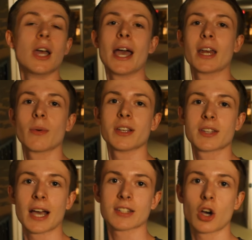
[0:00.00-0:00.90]
Anyways,
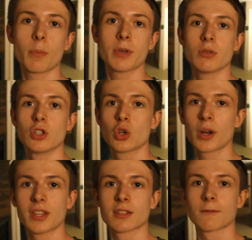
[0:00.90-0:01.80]
guys, I hope you
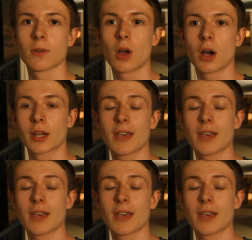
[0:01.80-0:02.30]
enjoyed this vlog.